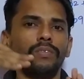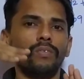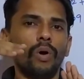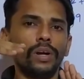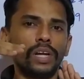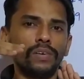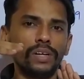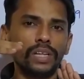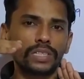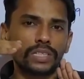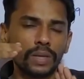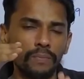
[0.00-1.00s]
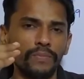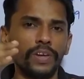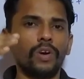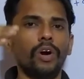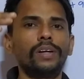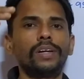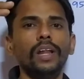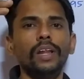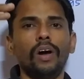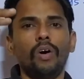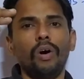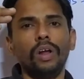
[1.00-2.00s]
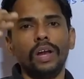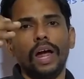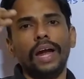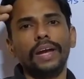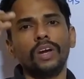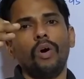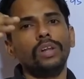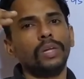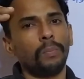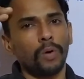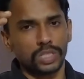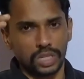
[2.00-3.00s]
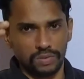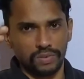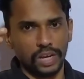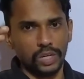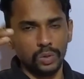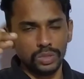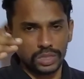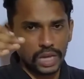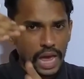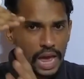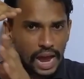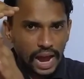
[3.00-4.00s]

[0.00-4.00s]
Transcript: whatever the sum we got till all, adding all the positive values,